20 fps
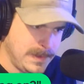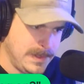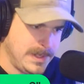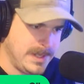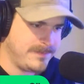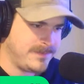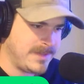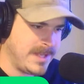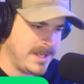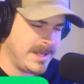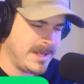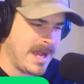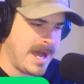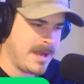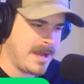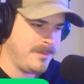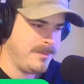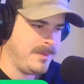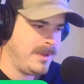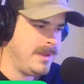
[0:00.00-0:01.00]
if they
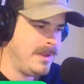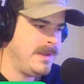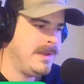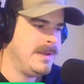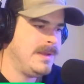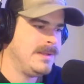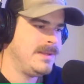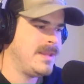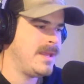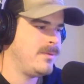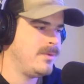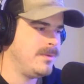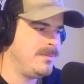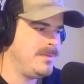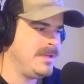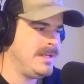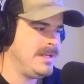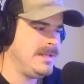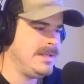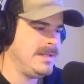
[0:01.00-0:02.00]
got him, they would
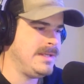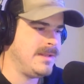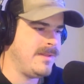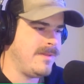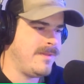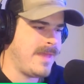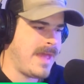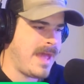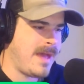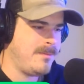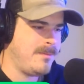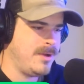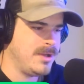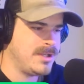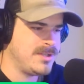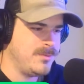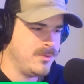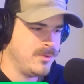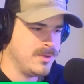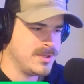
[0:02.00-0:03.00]
be that
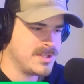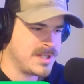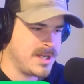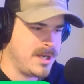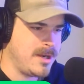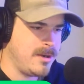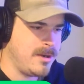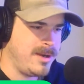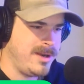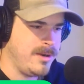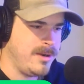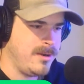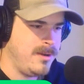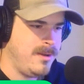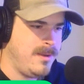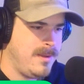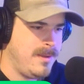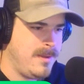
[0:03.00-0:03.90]
much more scarier.